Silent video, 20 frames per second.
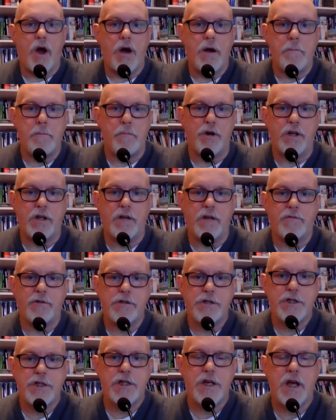book
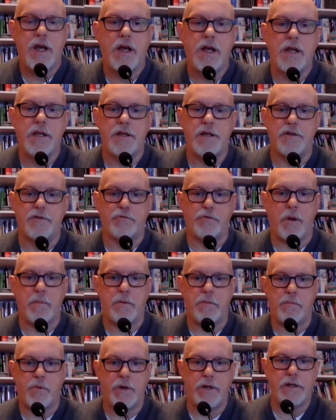lovers. This is
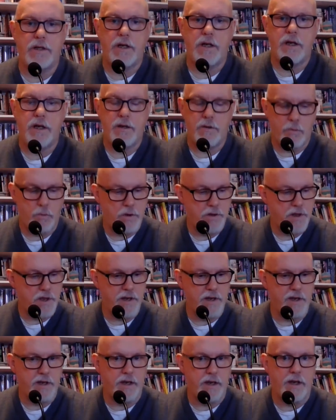Robert Boyd with
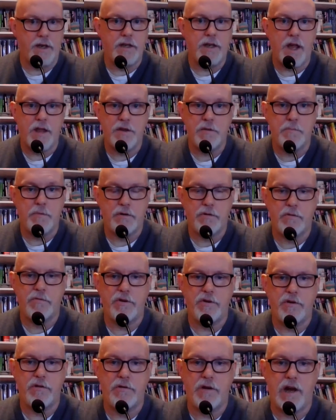another book
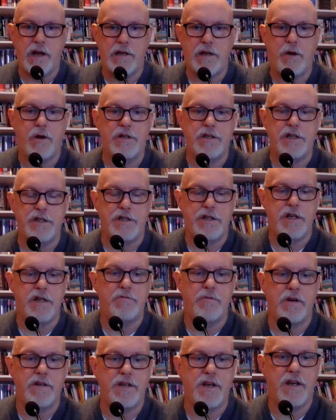review. I know I just did
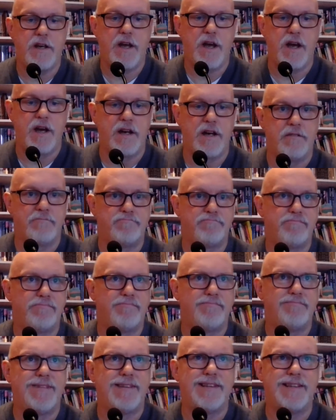one
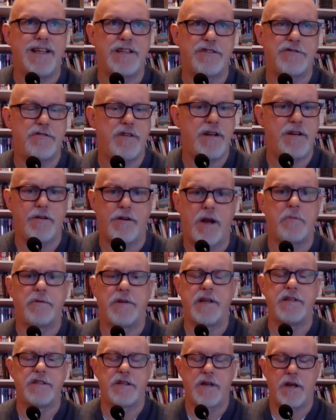yesterday or a couple
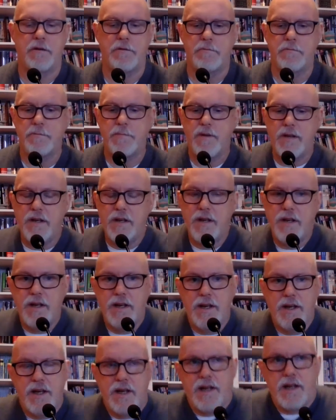days ago,
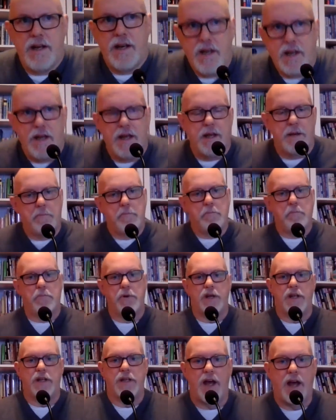
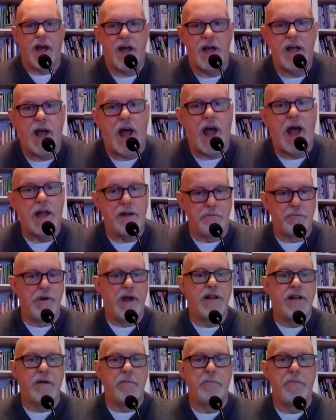but I
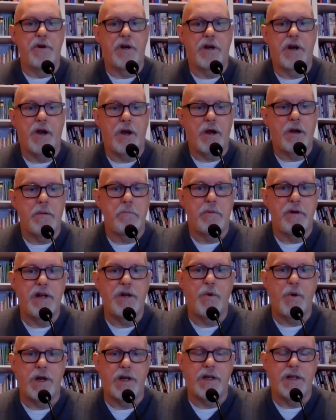read a book pretty
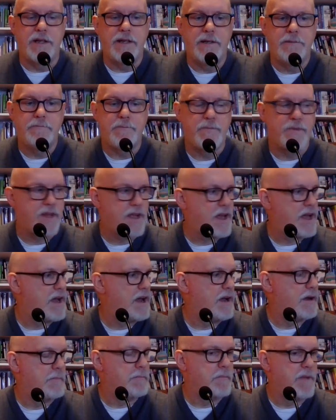quickly,
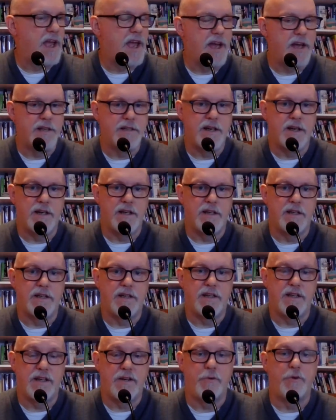and
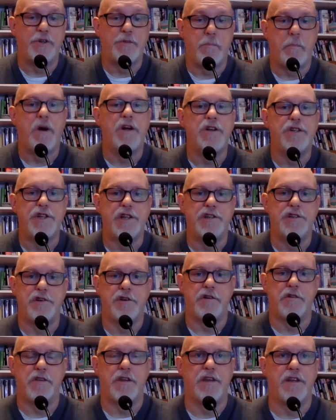it was much
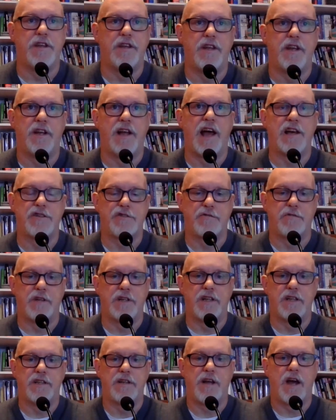easier than the last
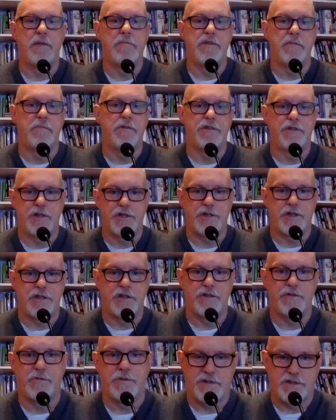one. Time of the
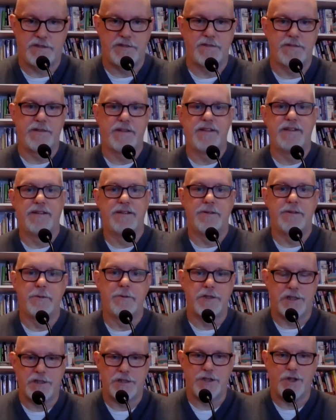Magicians was
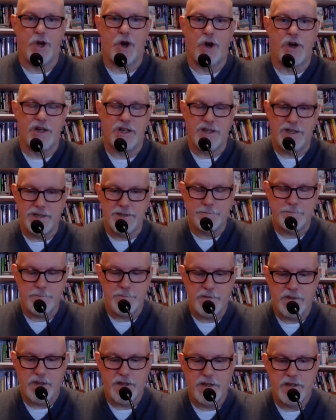a slog.
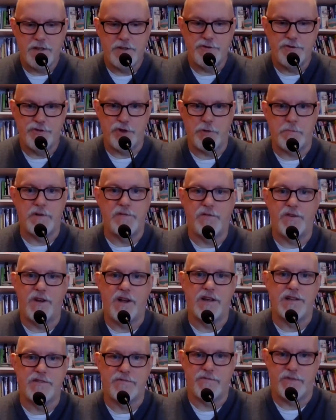German
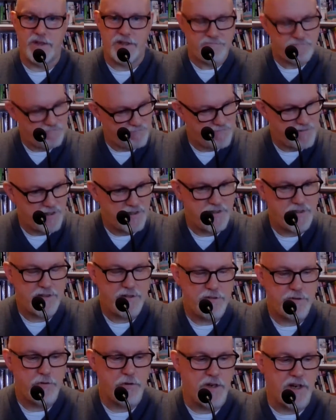philosophy,
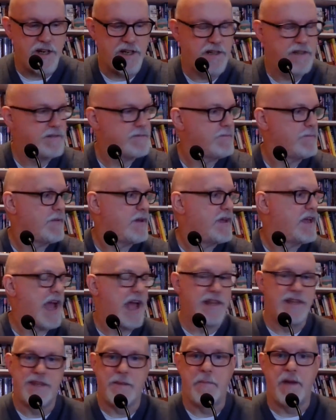tricky
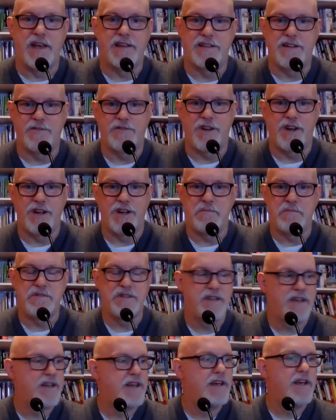at the best of
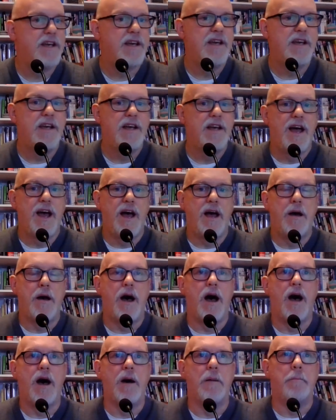times.
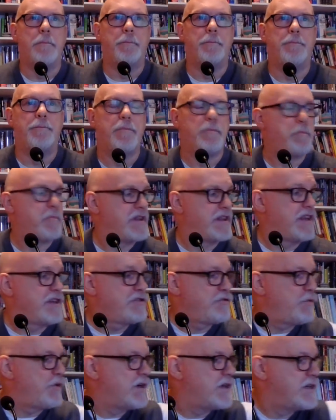But
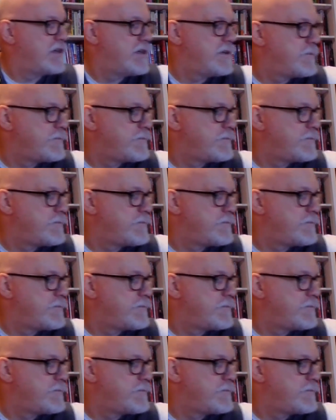this one